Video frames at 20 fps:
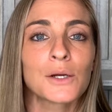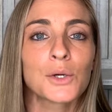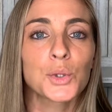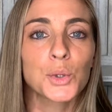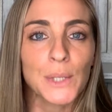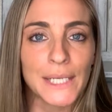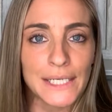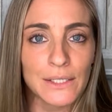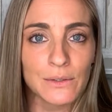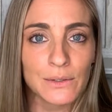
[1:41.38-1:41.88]

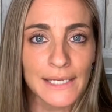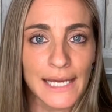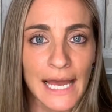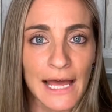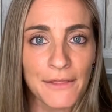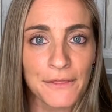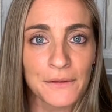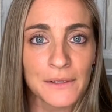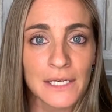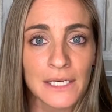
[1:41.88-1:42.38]
cradle
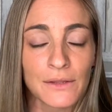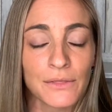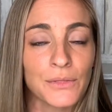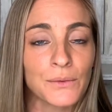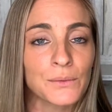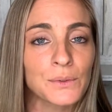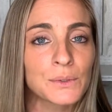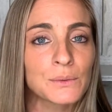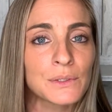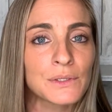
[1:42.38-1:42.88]
Catholic
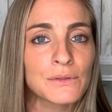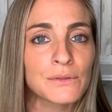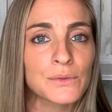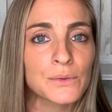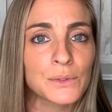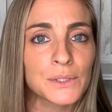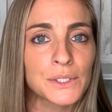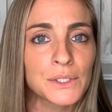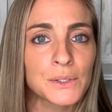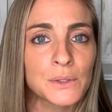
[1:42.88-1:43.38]
through and
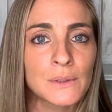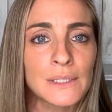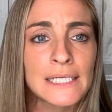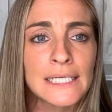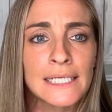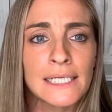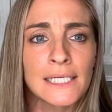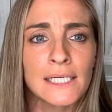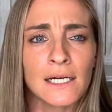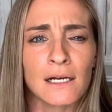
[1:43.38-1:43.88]
through.
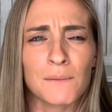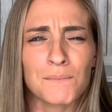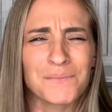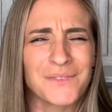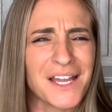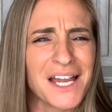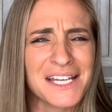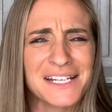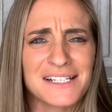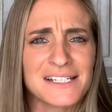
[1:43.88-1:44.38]
Um,
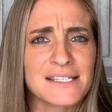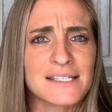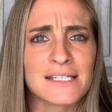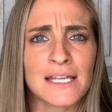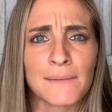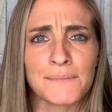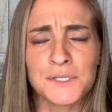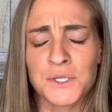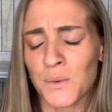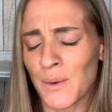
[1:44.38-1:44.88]
kind of
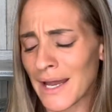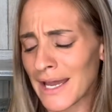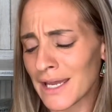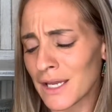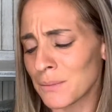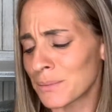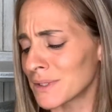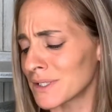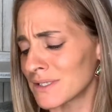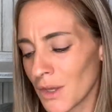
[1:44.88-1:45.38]
stepped
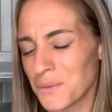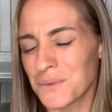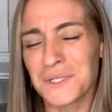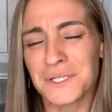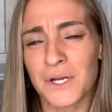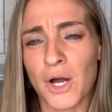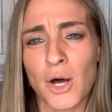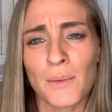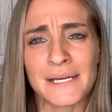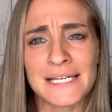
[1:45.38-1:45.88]
away, but I
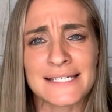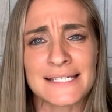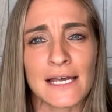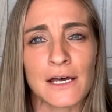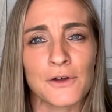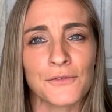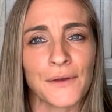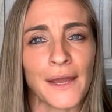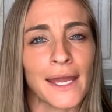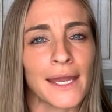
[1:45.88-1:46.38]
wouldn't call
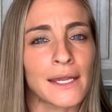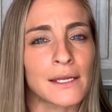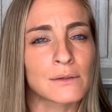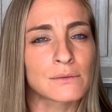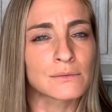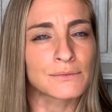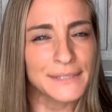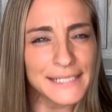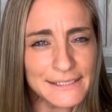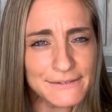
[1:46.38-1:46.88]
myself a
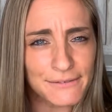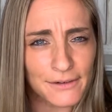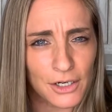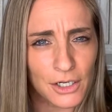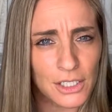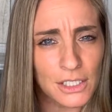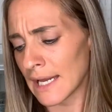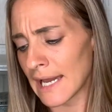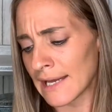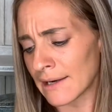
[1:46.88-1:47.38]

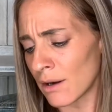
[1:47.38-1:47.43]
revert at